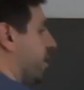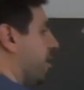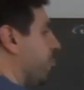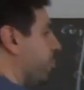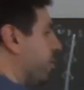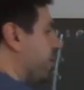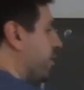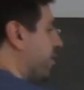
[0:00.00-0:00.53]

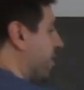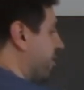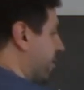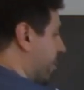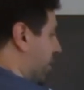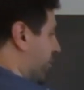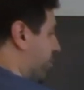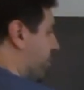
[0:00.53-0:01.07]
input, it has some
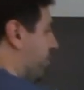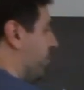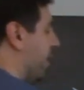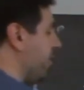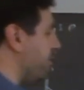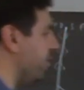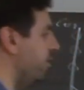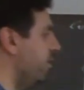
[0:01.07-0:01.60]
output,
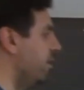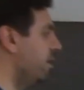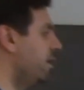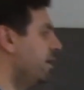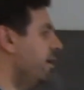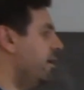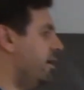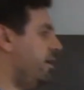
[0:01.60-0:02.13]
right?
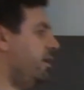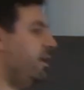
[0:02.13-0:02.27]
And